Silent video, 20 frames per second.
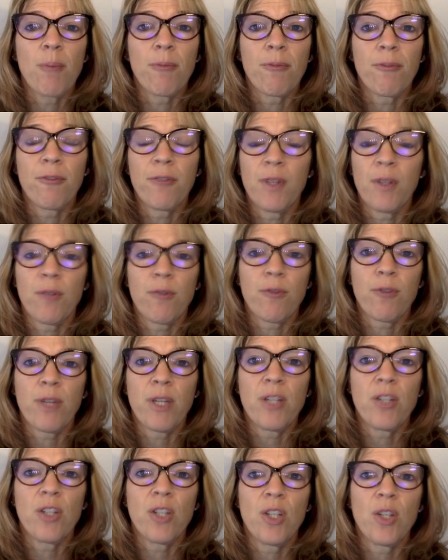feel
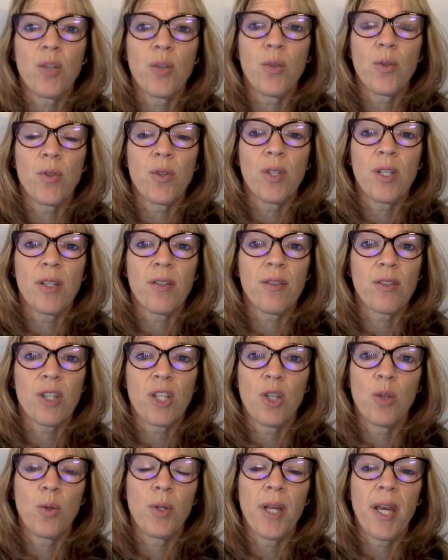free to use this
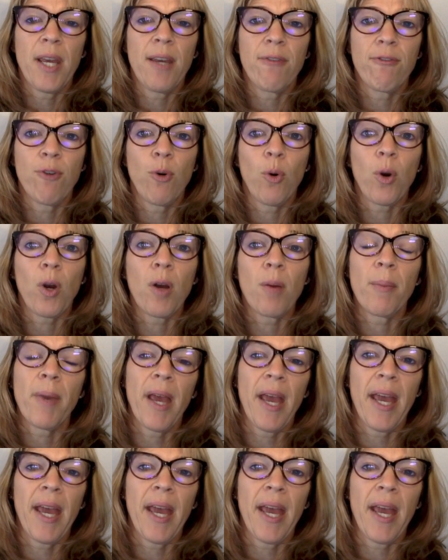Q&A forum.